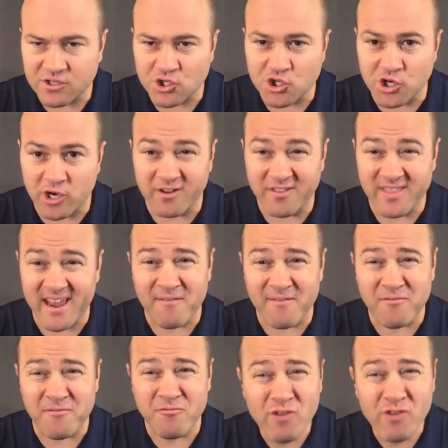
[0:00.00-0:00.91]
share that
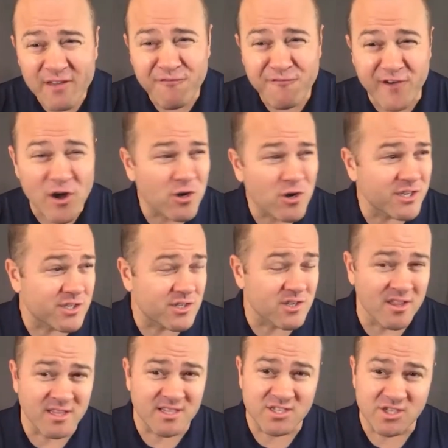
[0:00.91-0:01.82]
I've really
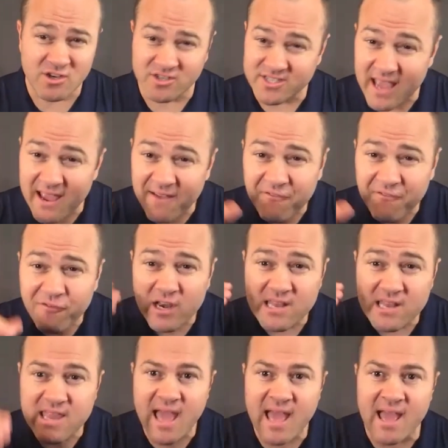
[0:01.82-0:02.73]
focused on this year is every
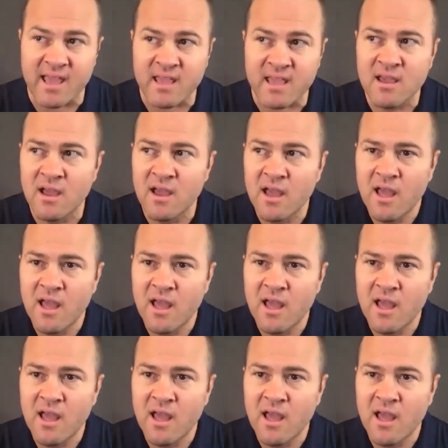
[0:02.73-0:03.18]
day.